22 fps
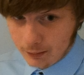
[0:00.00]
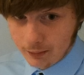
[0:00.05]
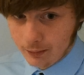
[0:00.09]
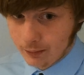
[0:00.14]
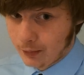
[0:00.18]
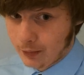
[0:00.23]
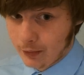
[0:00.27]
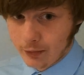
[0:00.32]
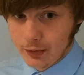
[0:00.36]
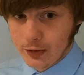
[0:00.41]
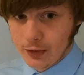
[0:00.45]

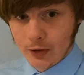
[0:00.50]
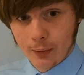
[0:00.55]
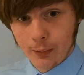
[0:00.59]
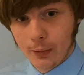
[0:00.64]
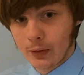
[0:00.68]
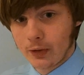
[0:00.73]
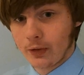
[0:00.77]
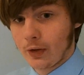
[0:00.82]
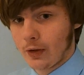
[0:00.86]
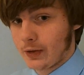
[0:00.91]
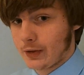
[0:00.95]
If
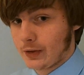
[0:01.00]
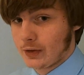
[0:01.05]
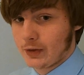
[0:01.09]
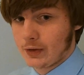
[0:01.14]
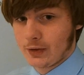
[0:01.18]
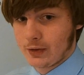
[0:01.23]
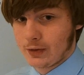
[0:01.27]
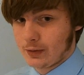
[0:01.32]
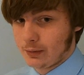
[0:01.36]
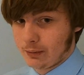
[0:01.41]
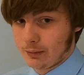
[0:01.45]
someone
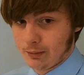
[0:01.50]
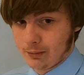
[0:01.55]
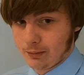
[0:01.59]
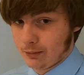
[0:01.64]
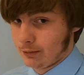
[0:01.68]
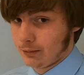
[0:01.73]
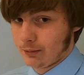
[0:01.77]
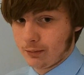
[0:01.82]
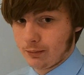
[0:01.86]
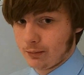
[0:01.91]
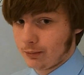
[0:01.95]
does,
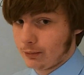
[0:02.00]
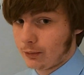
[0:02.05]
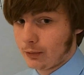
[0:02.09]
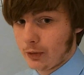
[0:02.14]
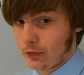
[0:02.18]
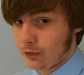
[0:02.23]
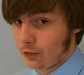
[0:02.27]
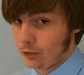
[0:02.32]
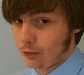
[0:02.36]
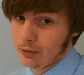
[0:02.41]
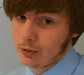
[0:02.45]

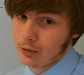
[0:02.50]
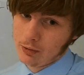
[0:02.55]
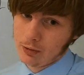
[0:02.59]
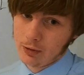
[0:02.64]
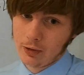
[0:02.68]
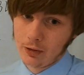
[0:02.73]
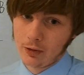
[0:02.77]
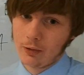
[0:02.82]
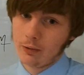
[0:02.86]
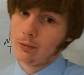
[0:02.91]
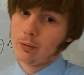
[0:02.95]
watching this
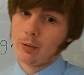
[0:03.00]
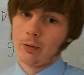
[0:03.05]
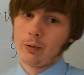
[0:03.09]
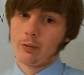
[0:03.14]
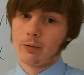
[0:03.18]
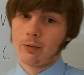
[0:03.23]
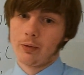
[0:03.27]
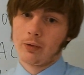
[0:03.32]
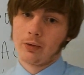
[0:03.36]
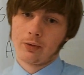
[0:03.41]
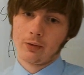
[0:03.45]
video, feel
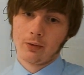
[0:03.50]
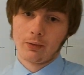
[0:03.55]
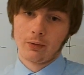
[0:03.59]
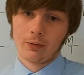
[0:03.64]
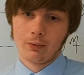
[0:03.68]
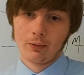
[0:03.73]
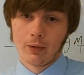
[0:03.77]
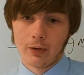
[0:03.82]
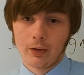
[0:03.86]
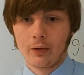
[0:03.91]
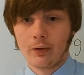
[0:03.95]
free
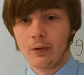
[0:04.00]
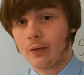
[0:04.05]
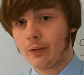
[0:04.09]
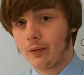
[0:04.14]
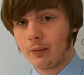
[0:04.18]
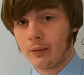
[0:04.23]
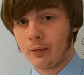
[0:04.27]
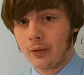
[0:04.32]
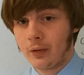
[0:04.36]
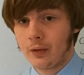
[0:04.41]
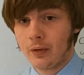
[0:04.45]
to, I don't know,